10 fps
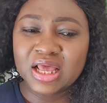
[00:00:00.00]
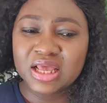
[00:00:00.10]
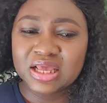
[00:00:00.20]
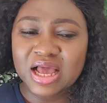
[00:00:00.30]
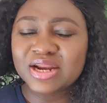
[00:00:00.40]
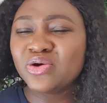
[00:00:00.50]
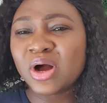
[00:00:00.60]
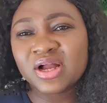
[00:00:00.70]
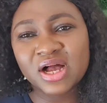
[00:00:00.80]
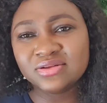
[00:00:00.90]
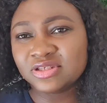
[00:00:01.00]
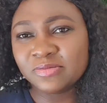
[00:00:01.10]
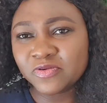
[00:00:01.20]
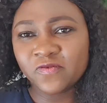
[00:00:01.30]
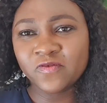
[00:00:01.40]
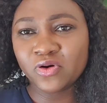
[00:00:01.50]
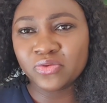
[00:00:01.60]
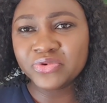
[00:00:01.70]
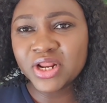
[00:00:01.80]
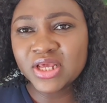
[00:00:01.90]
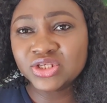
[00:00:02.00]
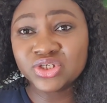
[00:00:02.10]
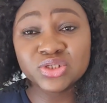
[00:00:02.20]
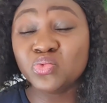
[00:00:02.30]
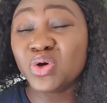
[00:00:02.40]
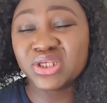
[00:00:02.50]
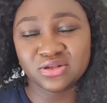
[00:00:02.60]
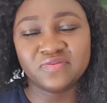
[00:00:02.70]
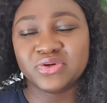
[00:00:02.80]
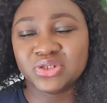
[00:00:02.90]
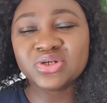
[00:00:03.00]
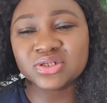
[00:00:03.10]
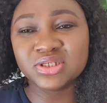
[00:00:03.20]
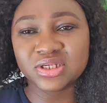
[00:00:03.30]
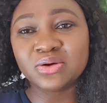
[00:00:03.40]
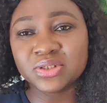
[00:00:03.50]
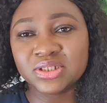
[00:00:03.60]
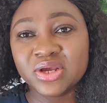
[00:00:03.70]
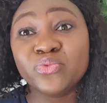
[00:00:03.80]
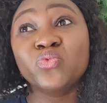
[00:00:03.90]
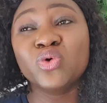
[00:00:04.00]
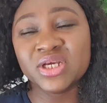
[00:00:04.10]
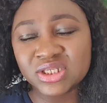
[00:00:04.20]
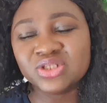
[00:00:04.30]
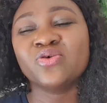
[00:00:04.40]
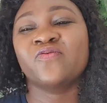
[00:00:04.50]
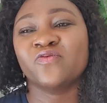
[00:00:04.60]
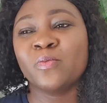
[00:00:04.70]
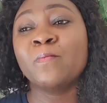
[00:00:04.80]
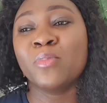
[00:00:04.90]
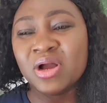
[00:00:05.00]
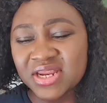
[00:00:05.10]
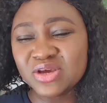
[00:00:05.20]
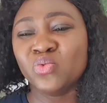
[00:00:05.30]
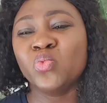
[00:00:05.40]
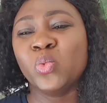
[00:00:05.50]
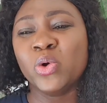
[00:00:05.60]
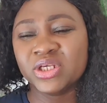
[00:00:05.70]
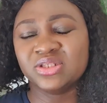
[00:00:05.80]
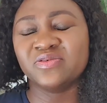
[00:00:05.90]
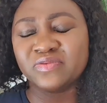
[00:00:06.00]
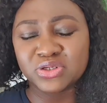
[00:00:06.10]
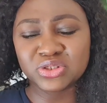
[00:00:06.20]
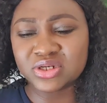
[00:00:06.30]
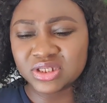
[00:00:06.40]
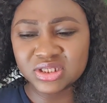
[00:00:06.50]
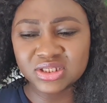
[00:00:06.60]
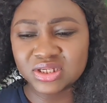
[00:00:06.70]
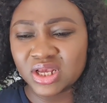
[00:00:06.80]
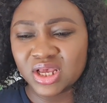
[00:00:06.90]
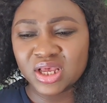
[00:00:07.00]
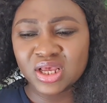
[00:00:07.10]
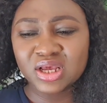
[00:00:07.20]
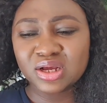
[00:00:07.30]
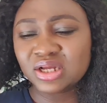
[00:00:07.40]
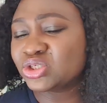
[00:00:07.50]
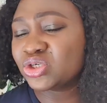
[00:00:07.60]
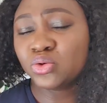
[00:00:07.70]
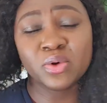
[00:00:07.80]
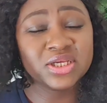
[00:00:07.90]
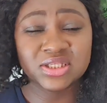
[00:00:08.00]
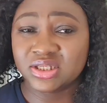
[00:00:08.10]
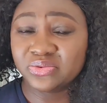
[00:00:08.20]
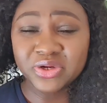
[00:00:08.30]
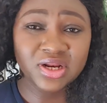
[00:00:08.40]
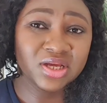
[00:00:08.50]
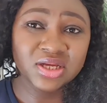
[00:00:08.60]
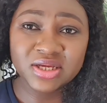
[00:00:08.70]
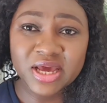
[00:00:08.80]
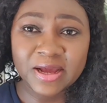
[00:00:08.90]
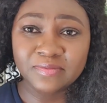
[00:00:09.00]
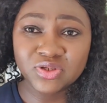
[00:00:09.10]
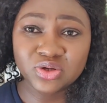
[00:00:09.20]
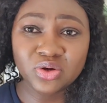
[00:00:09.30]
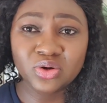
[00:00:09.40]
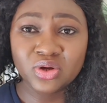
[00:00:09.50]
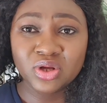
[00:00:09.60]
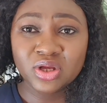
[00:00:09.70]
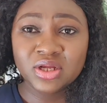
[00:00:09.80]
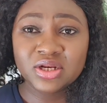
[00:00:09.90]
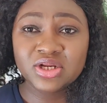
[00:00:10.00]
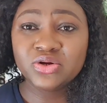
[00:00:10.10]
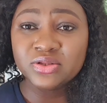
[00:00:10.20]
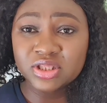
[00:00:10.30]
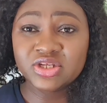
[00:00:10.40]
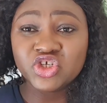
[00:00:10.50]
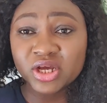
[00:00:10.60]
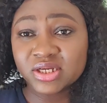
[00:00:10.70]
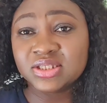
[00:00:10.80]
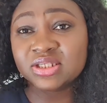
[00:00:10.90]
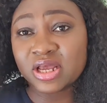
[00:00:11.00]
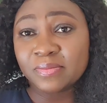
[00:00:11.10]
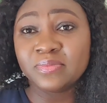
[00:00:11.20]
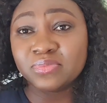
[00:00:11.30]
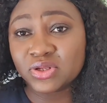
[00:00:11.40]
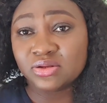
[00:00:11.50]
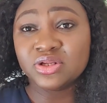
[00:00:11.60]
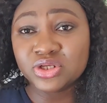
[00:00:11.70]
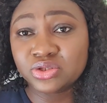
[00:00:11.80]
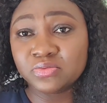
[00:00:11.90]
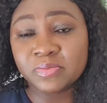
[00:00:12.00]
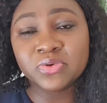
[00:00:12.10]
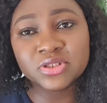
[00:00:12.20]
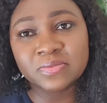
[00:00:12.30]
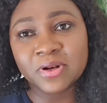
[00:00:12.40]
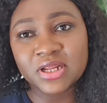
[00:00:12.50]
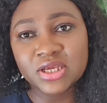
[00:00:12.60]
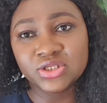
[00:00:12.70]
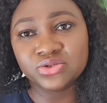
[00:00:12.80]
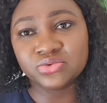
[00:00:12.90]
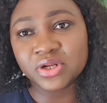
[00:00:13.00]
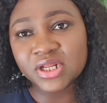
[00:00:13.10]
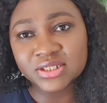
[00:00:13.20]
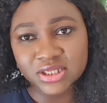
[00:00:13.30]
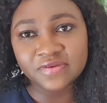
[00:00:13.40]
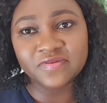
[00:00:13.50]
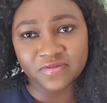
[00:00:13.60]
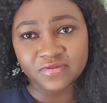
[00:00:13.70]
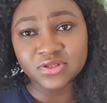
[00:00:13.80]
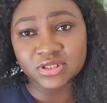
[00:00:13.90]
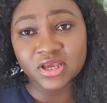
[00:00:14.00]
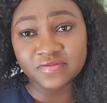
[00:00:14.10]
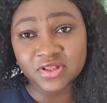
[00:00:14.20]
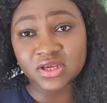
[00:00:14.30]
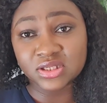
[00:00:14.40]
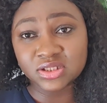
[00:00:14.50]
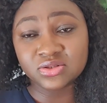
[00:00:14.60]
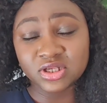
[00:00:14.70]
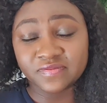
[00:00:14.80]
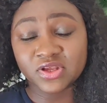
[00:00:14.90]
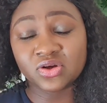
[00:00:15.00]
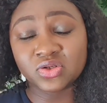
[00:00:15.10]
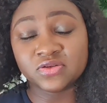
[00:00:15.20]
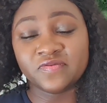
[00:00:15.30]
are not accountable for, really, it's just waste of resources. I would say waste of money, waste of resources, and just waste, really. Yeah. So checks needs to be put in place to really save this, to save the cost of